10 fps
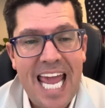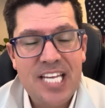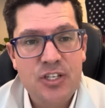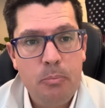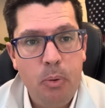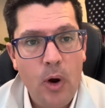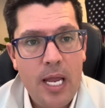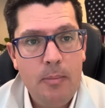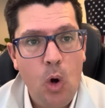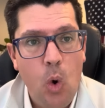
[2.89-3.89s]
a
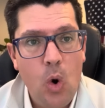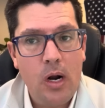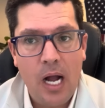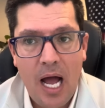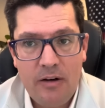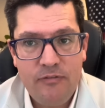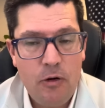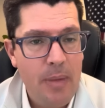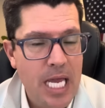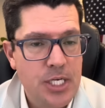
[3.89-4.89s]
Supreme Court
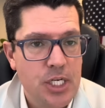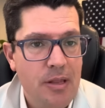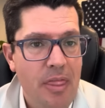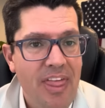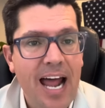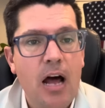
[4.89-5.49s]
confirmation that,